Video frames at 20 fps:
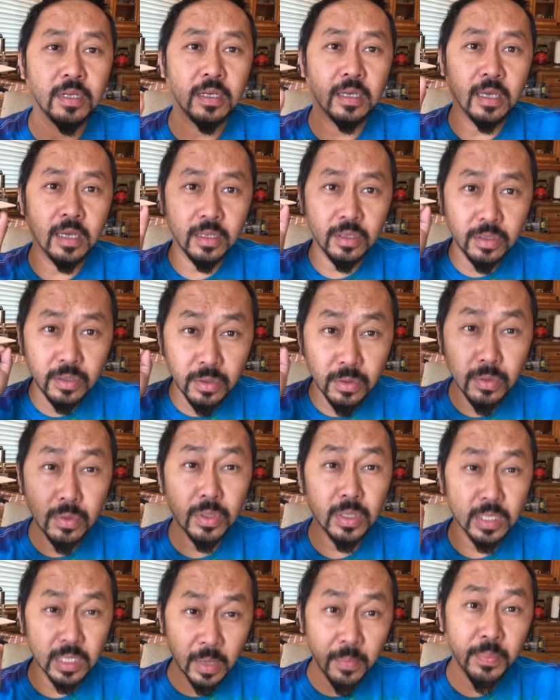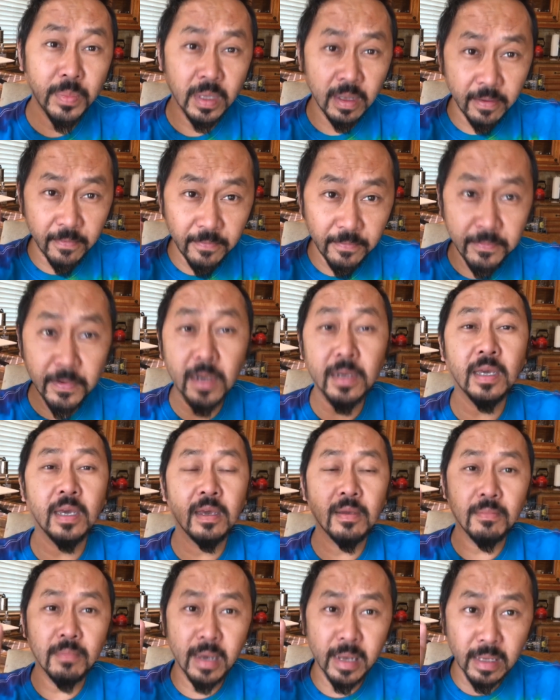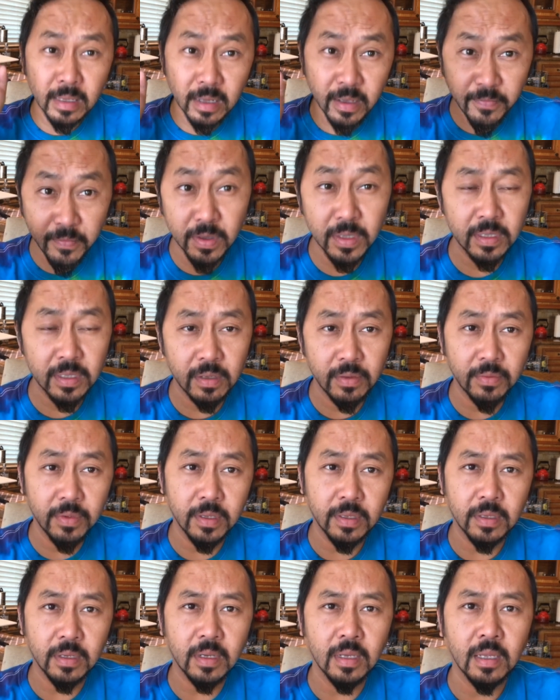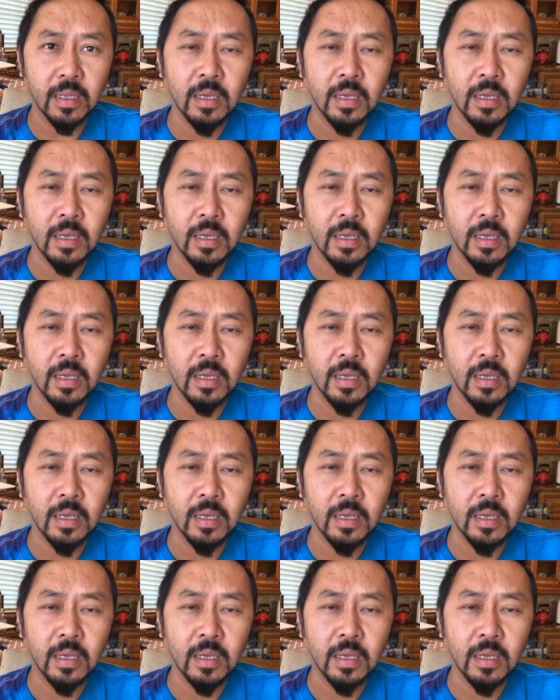and do something fucking magnificent with it.